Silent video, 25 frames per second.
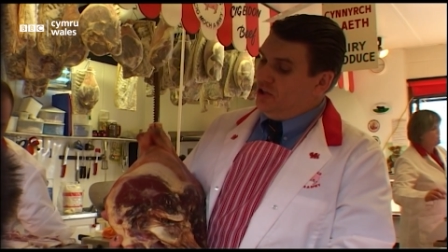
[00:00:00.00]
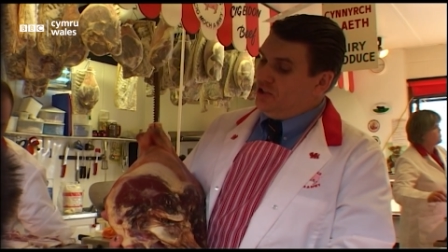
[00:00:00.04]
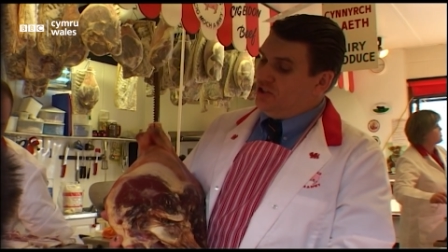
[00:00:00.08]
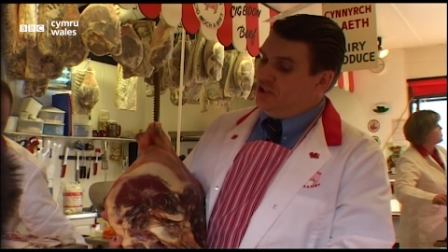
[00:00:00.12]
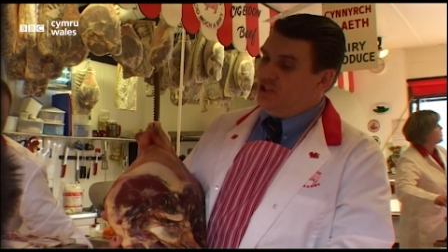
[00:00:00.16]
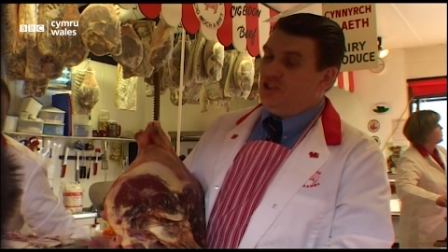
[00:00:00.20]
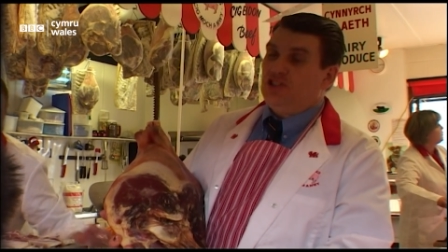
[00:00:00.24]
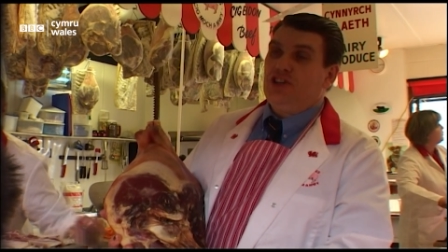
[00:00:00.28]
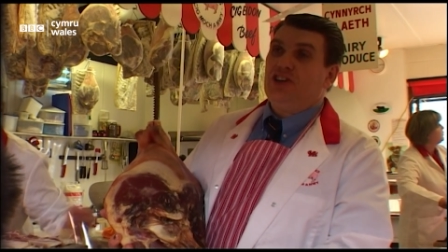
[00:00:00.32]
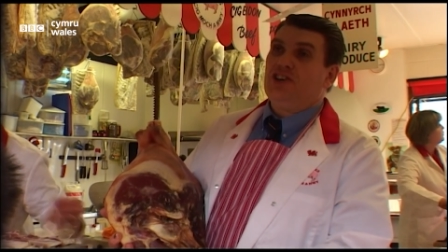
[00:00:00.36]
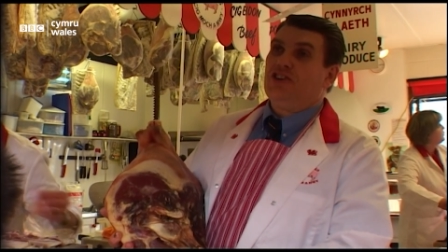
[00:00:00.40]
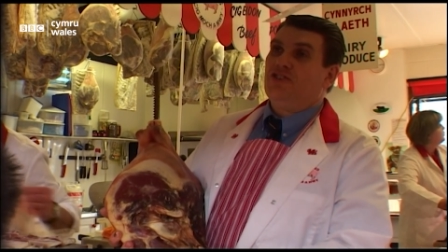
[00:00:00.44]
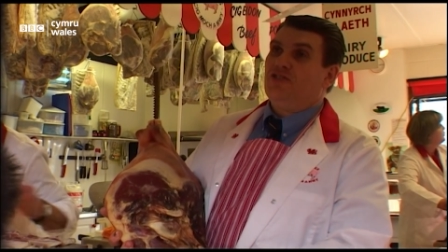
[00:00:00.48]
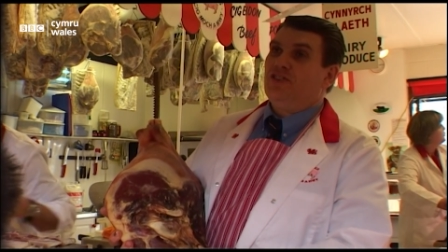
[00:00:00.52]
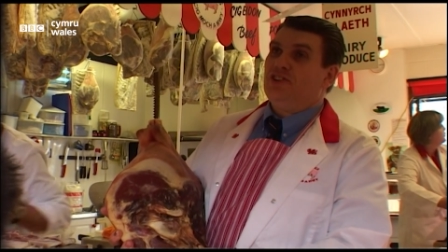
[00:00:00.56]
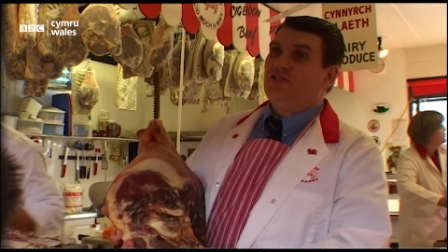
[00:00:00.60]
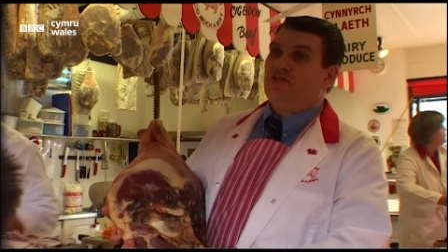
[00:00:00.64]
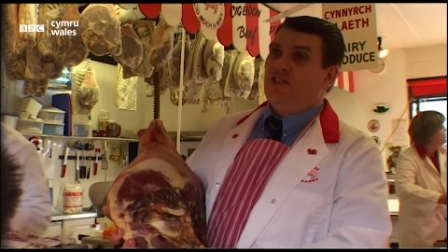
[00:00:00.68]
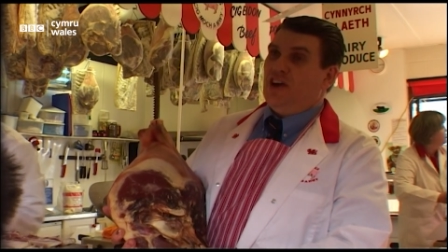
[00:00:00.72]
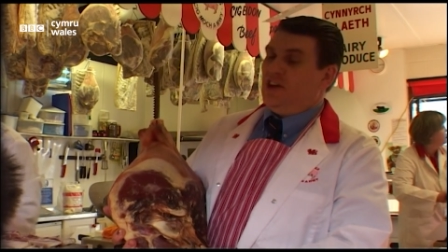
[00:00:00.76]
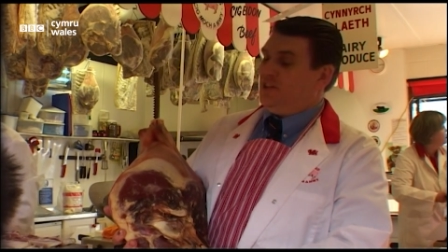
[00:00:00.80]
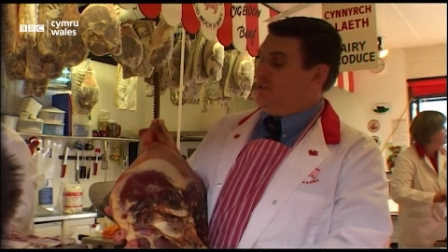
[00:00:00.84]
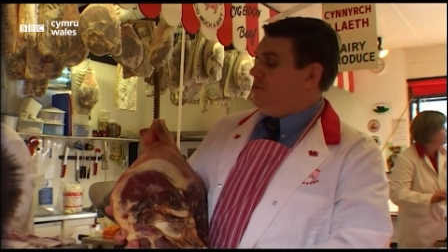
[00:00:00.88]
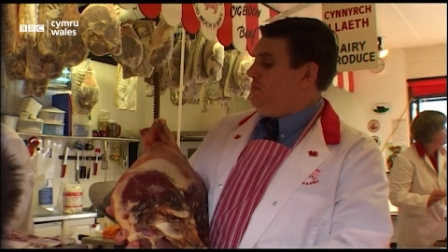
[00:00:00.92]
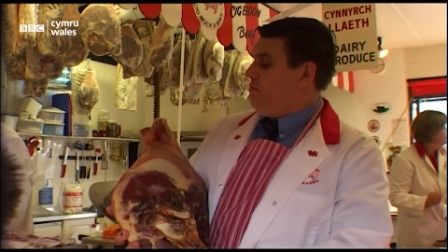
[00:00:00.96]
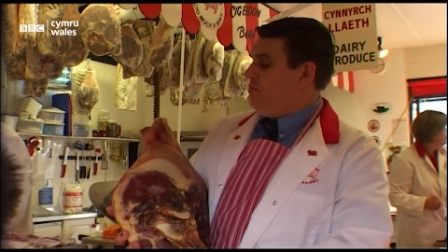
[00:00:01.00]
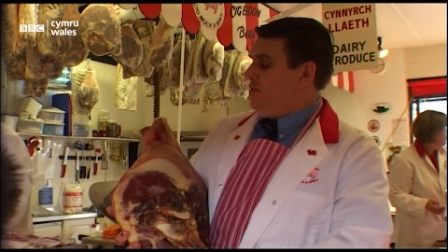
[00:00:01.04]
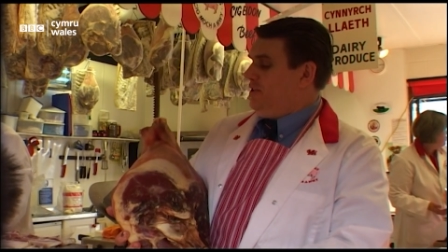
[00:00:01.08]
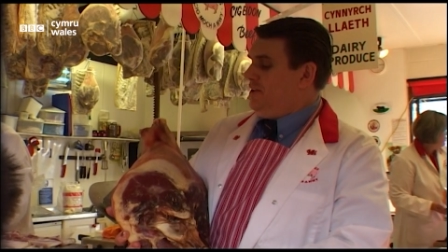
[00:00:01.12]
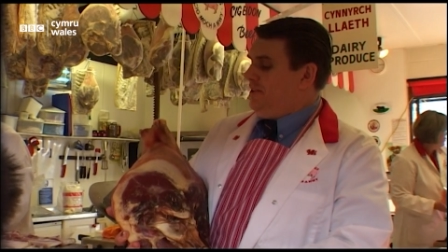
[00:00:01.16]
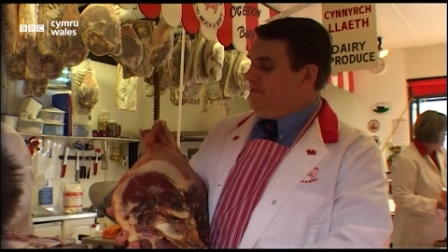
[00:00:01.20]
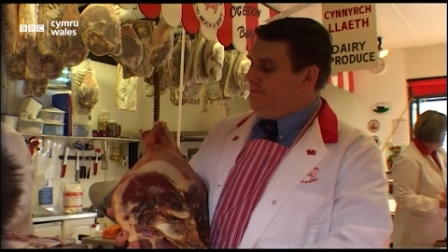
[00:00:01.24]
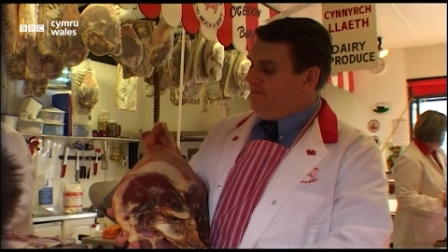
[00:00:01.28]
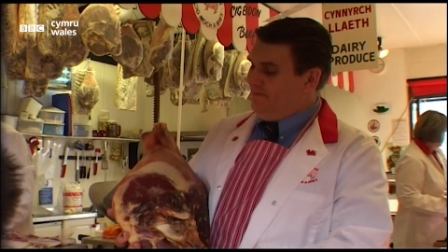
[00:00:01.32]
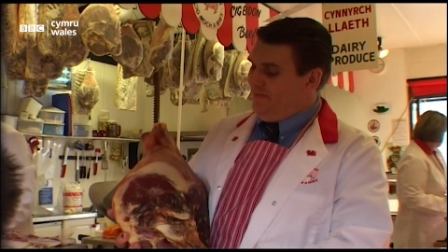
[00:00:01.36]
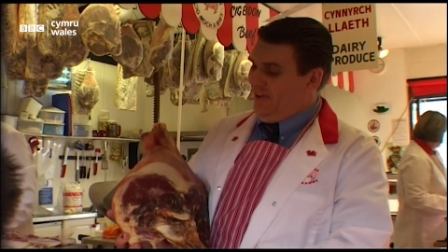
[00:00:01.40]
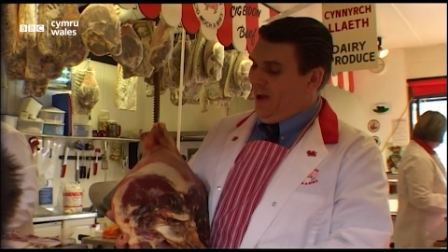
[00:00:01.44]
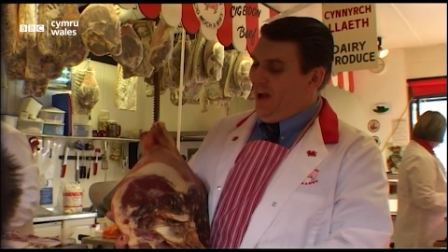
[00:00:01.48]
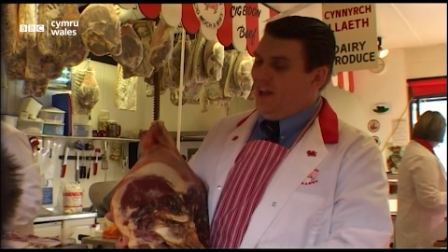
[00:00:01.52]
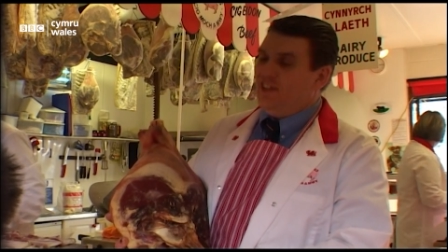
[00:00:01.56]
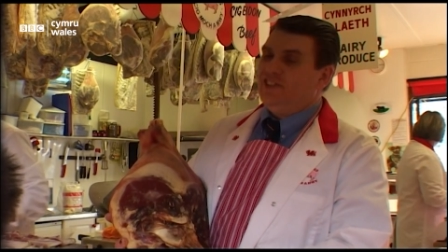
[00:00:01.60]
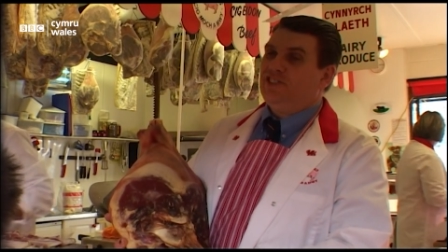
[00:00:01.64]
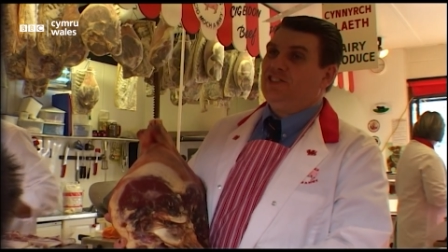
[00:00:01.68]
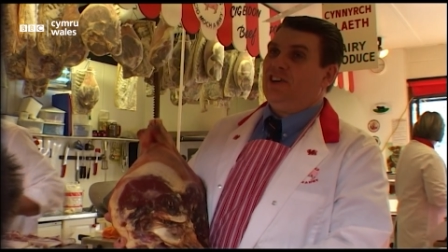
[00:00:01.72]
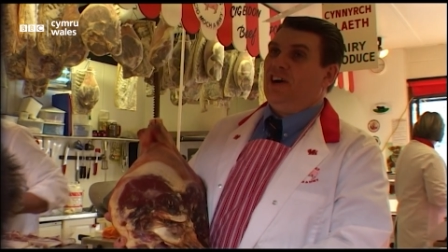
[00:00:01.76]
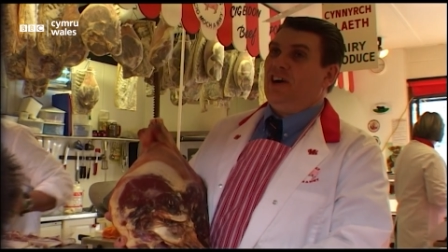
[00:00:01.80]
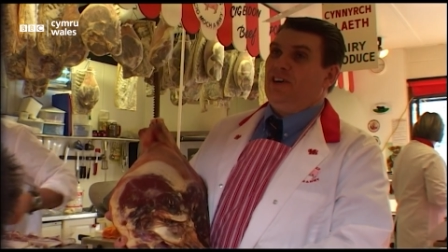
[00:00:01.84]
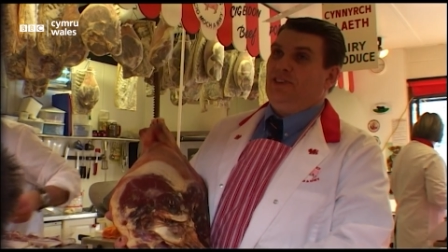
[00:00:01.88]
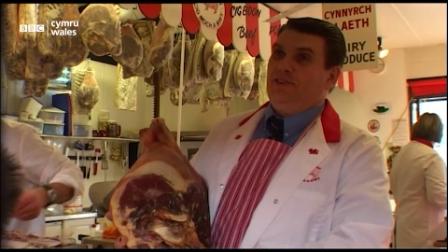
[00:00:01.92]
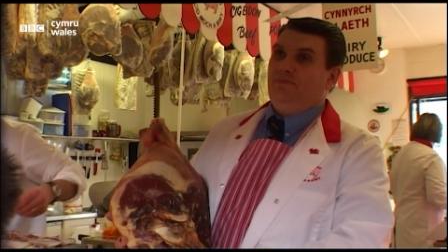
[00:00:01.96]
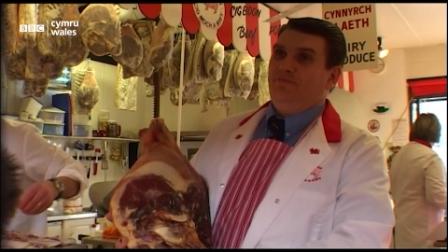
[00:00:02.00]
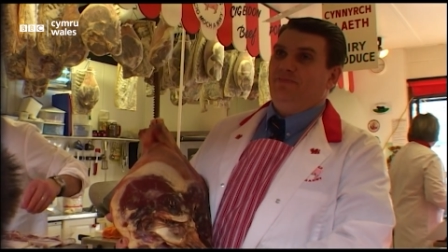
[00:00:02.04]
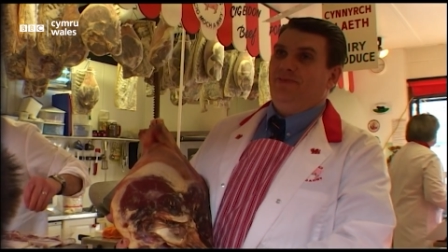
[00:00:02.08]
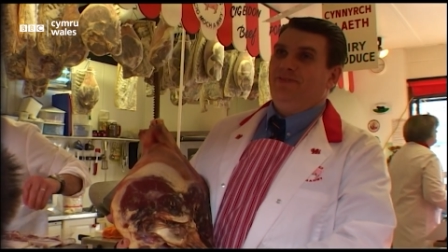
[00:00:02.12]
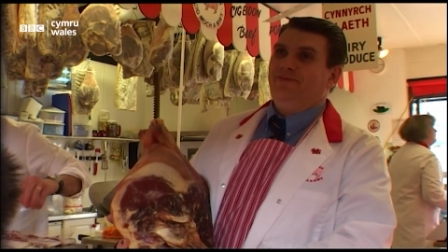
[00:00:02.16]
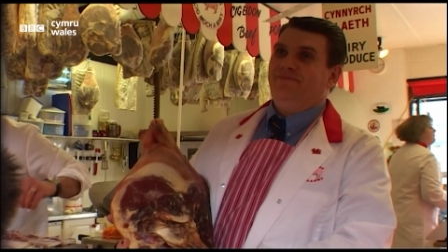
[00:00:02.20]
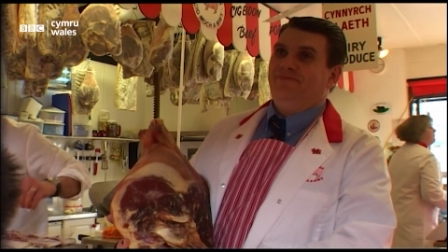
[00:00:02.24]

secret recipe, and thyme.